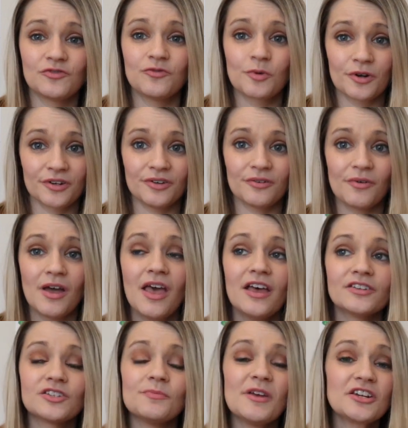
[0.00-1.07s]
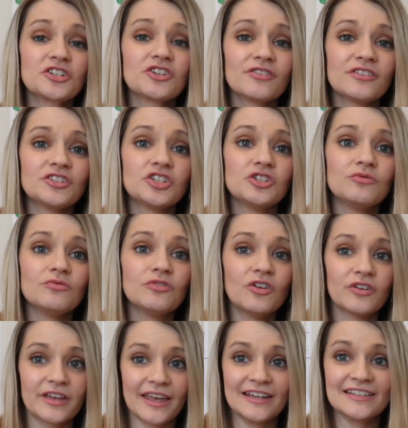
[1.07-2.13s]
for you. So make sure that you
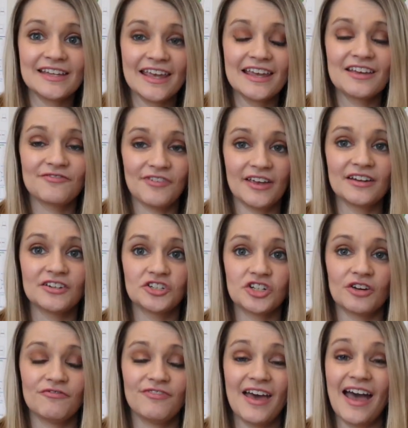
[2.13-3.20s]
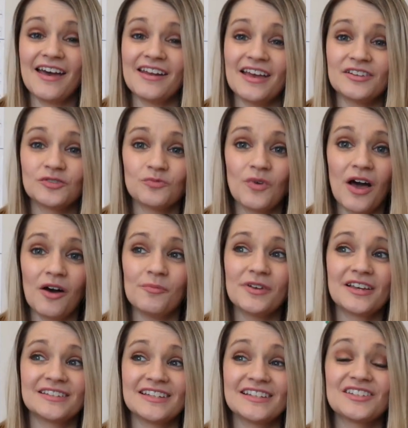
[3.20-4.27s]
look and take advantage of that as well,
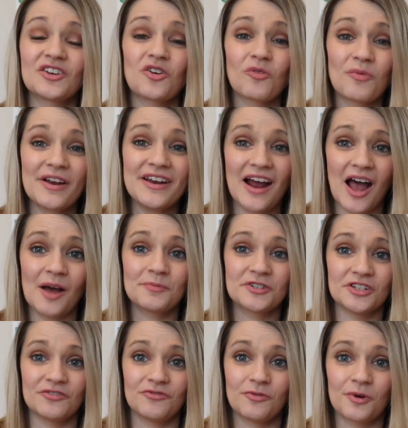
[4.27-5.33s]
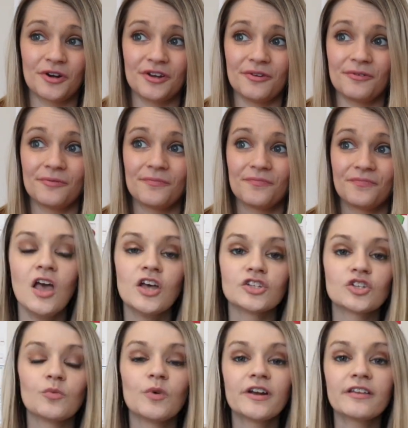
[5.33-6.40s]
because that's a great option for you.
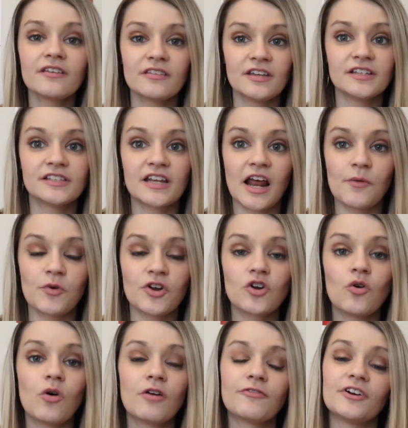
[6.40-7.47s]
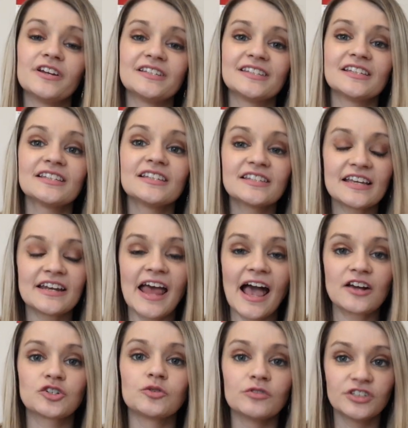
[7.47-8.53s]
So one of the things that I want to go over is this is an
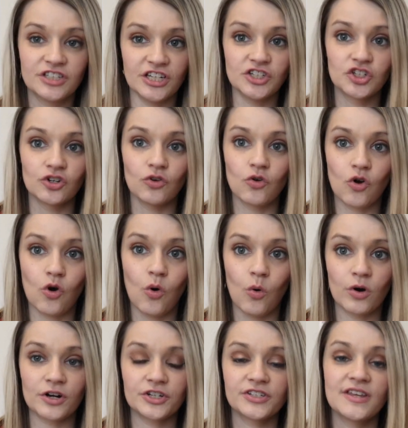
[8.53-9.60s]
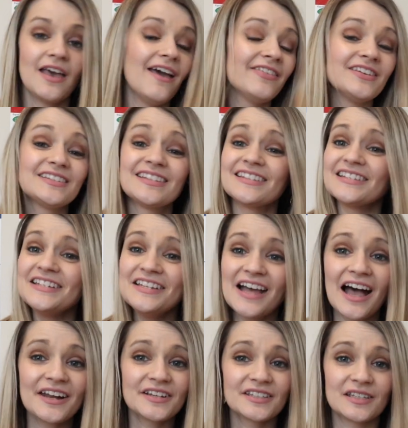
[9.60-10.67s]
actual digital course. This is
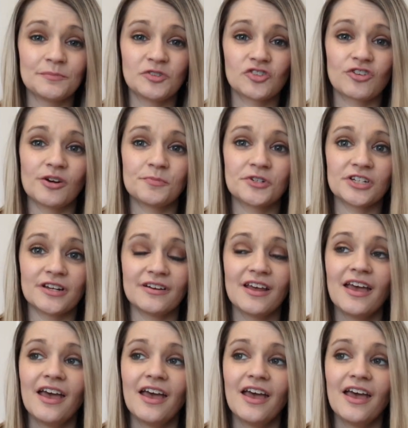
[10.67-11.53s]
not a subscription.